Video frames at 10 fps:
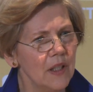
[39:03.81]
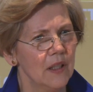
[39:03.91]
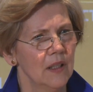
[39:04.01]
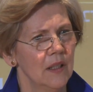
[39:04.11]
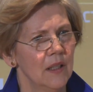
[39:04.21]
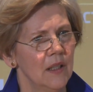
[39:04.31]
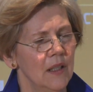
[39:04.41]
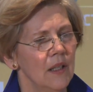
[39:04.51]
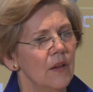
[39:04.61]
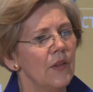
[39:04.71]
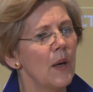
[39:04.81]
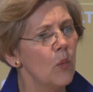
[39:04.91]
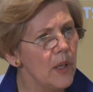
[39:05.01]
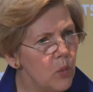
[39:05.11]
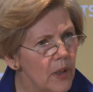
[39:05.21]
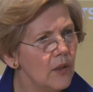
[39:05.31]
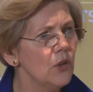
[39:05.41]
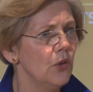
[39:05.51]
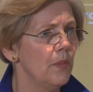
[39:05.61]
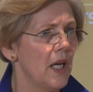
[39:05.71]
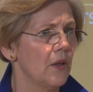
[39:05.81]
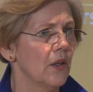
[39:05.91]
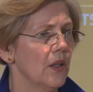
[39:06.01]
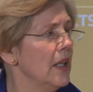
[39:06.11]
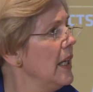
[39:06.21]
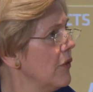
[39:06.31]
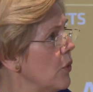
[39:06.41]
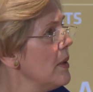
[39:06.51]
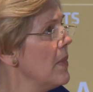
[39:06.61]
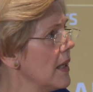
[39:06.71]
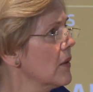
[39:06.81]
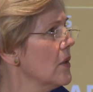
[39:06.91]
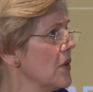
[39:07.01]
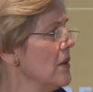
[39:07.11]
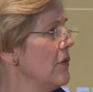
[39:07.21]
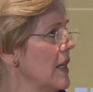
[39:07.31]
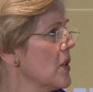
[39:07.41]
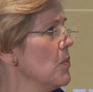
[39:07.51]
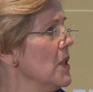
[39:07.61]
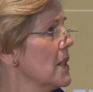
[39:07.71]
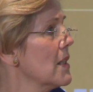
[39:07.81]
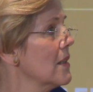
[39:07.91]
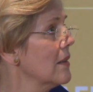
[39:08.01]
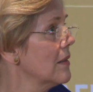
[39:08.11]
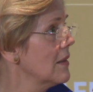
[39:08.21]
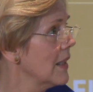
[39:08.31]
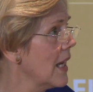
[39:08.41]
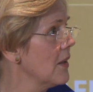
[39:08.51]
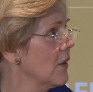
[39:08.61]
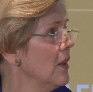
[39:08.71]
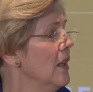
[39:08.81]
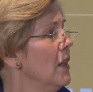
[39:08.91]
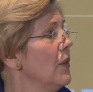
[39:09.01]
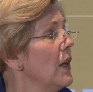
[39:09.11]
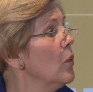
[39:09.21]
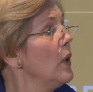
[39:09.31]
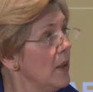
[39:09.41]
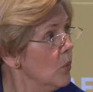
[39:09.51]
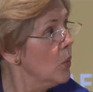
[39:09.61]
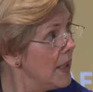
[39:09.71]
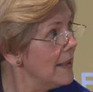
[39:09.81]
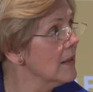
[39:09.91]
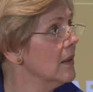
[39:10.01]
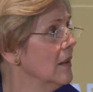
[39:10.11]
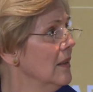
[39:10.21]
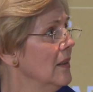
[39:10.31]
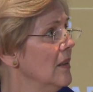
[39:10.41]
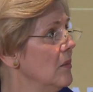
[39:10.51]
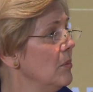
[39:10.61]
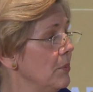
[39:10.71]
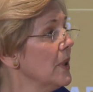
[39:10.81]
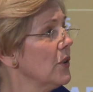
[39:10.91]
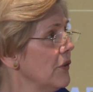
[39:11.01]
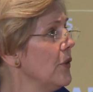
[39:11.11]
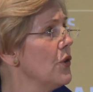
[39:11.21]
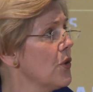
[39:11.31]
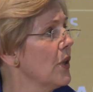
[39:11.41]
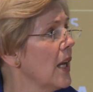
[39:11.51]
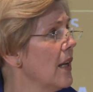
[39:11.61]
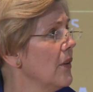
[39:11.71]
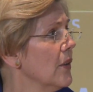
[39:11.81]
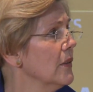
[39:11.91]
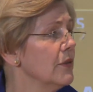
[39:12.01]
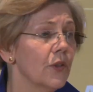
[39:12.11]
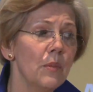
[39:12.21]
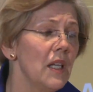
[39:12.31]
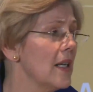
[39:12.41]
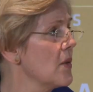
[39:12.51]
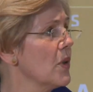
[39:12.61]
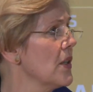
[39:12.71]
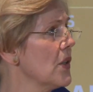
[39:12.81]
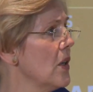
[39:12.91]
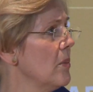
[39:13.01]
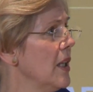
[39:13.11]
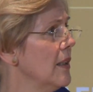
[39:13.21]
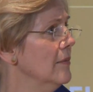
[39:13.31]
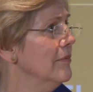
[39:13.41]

it, that we will do better if we make those investments together, that we will build a future together. For me, that's what it's all about.